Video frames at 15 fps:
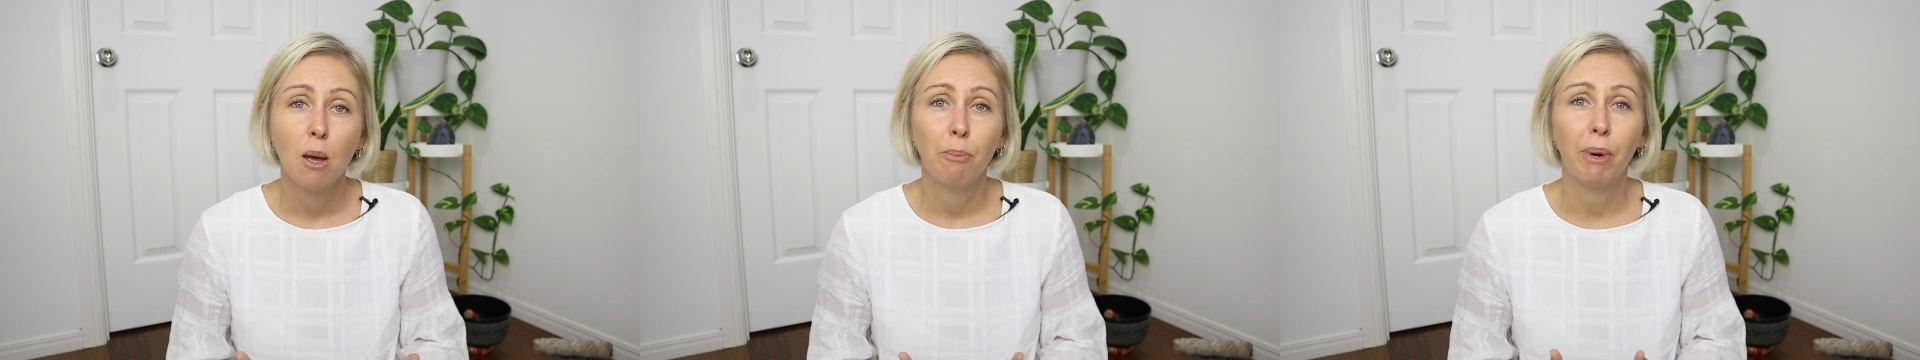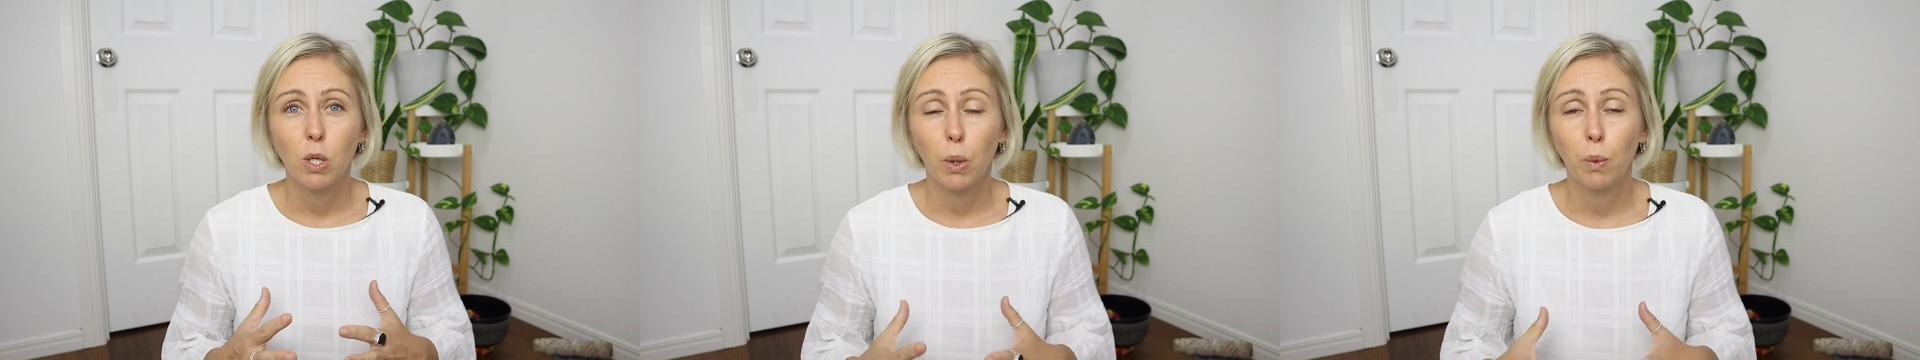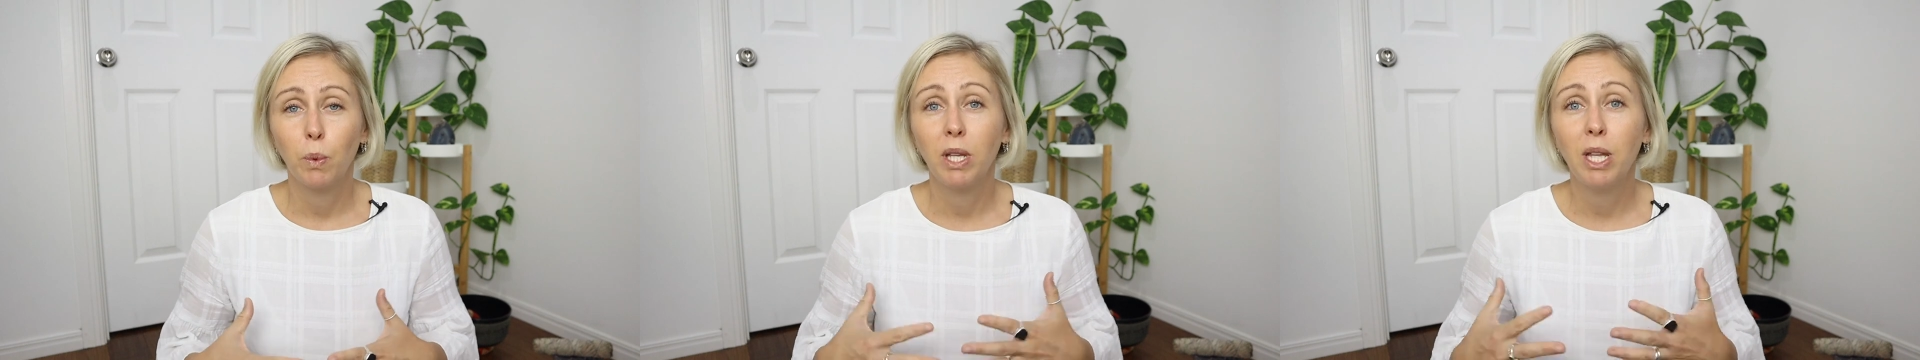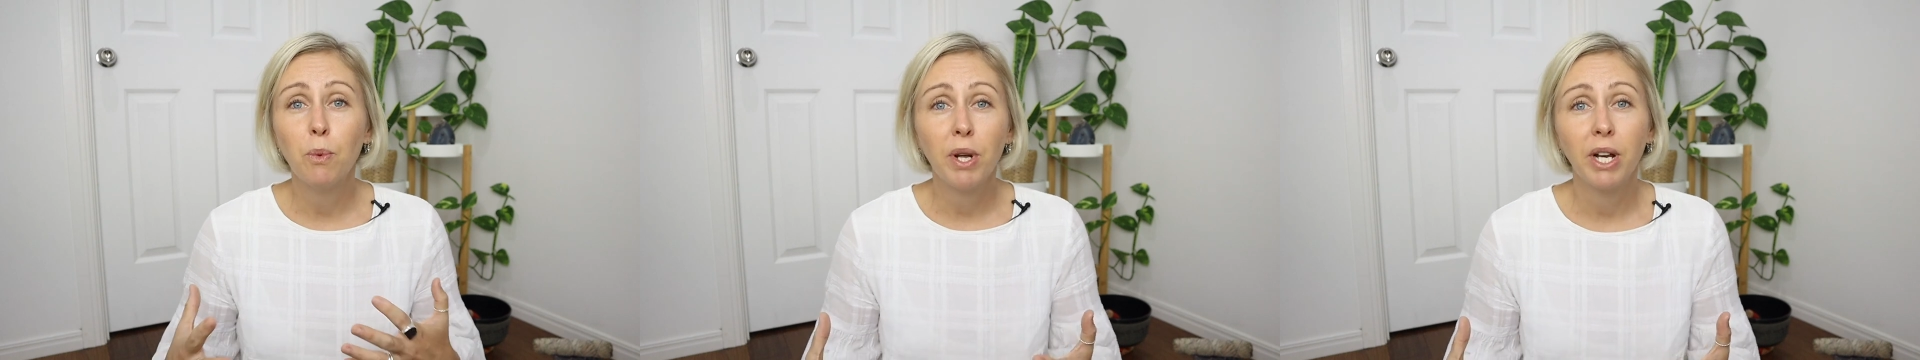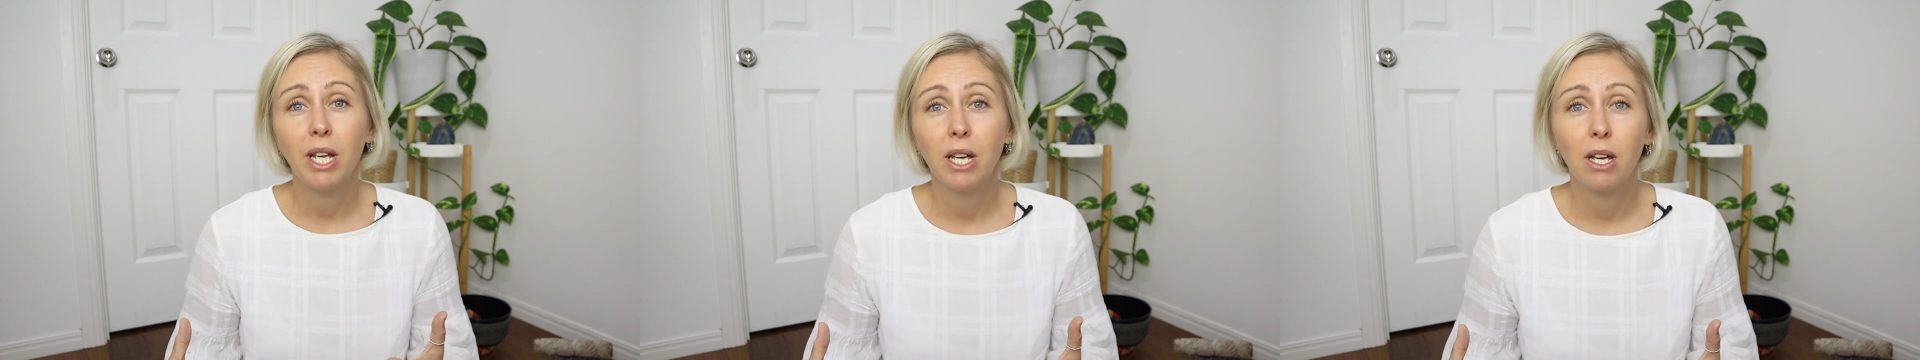So I really
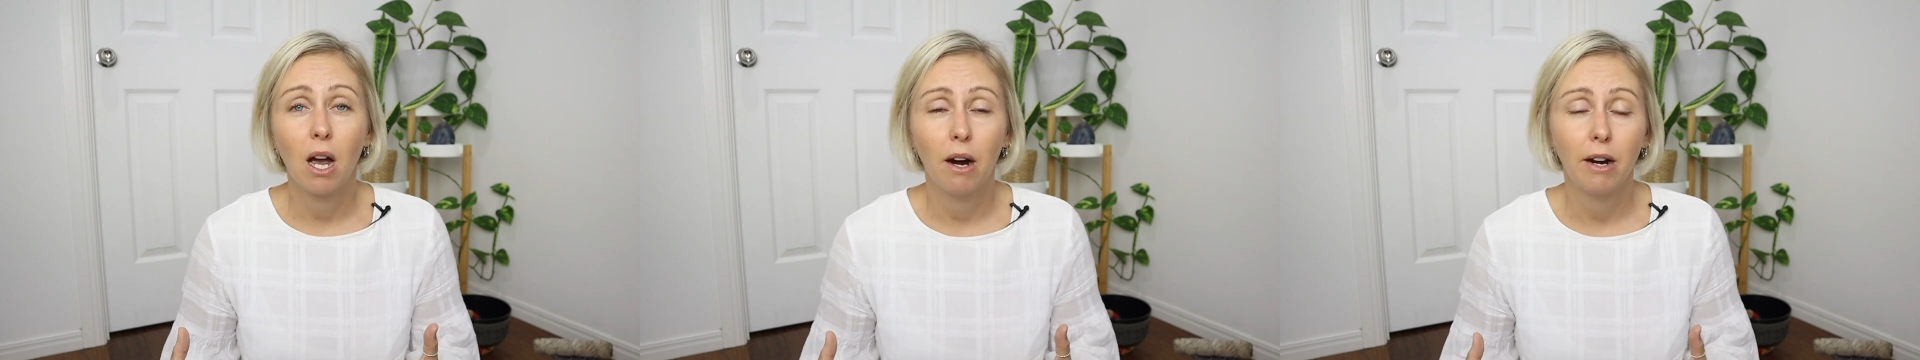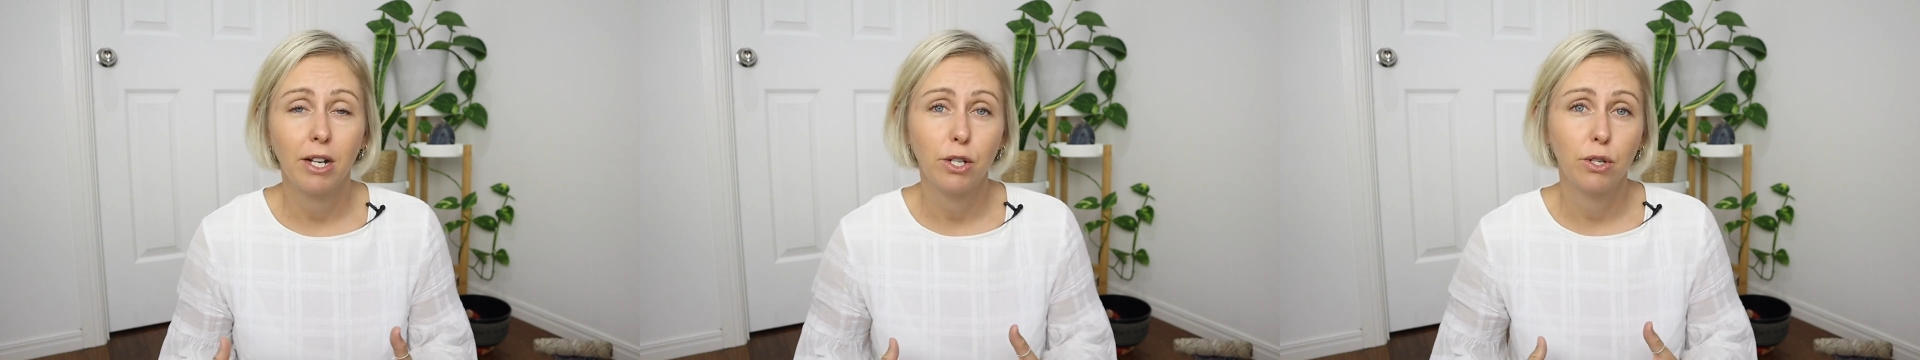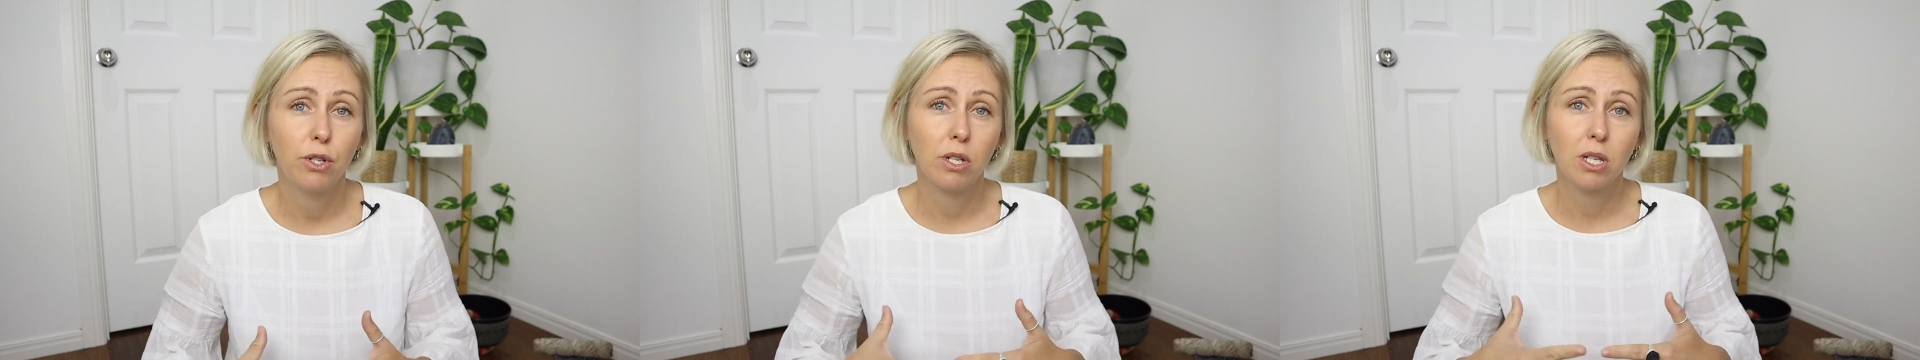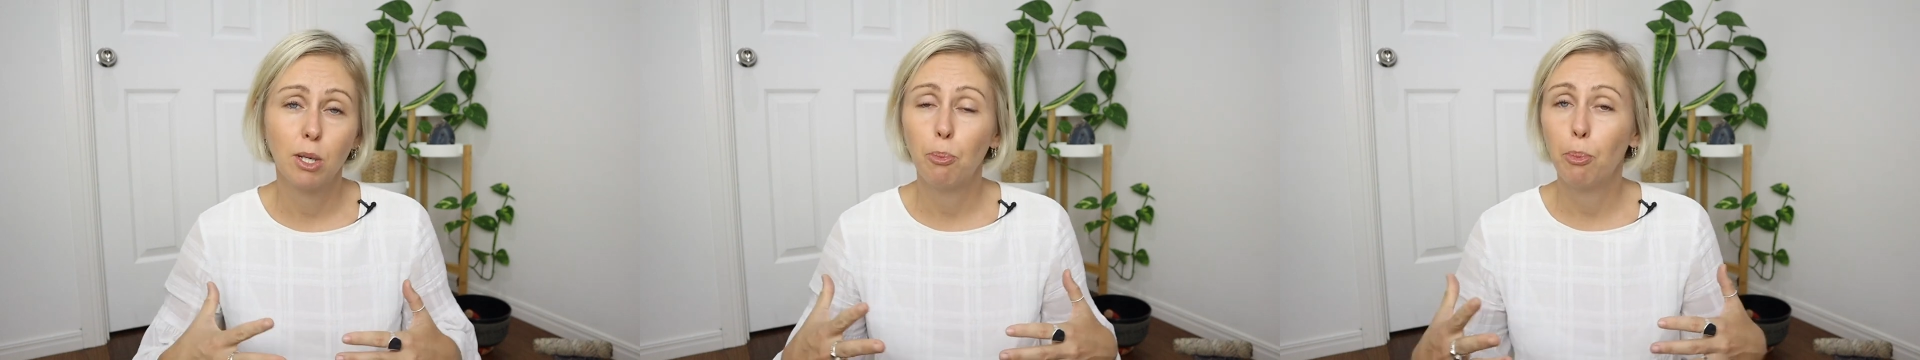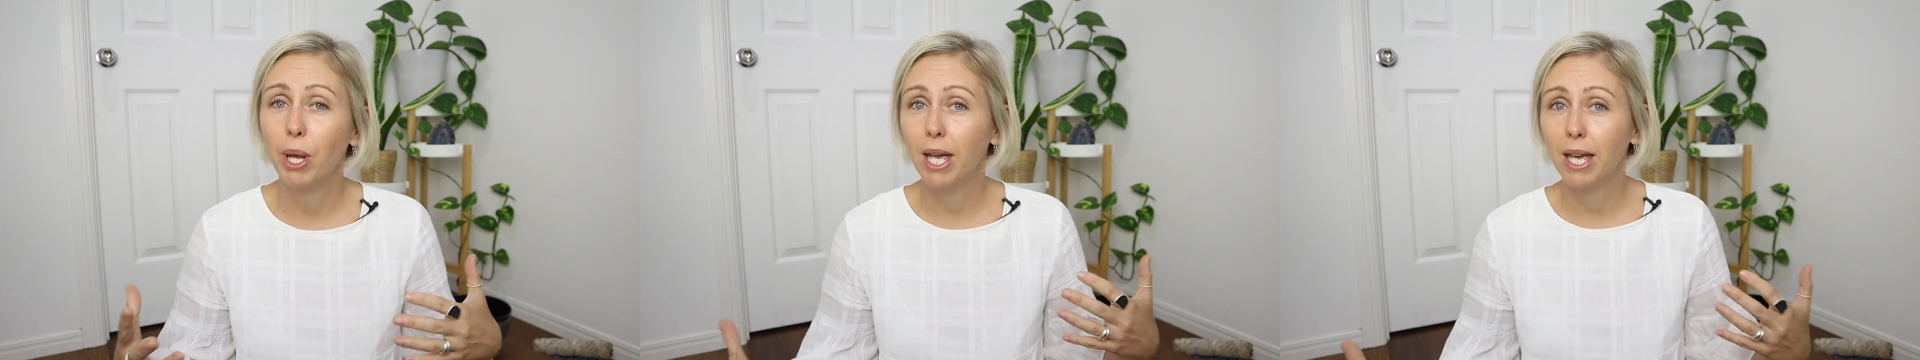want to encourage you just to
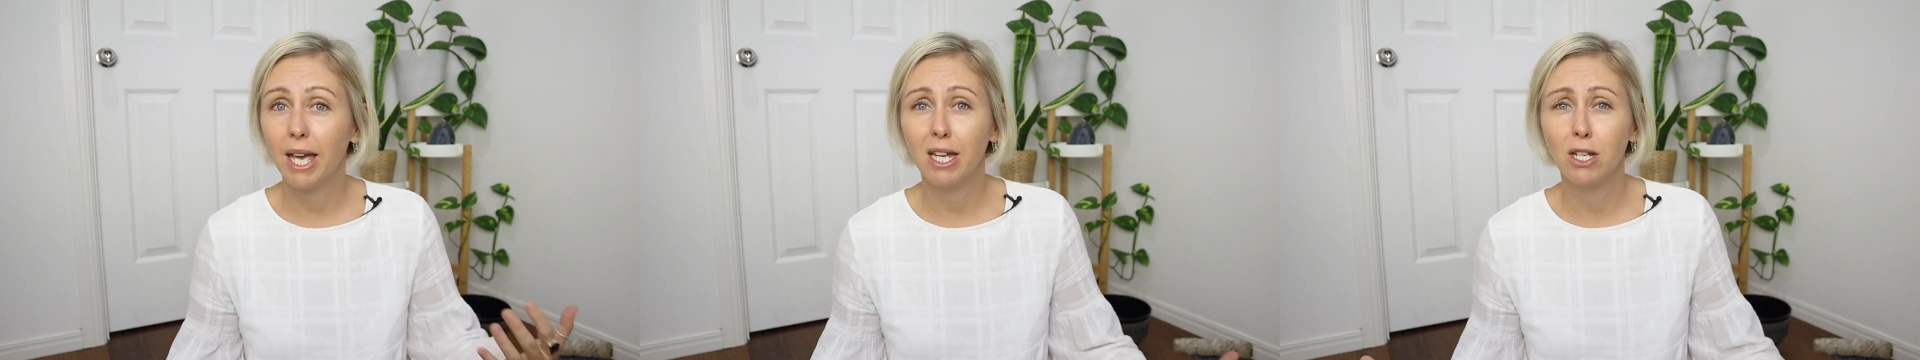pick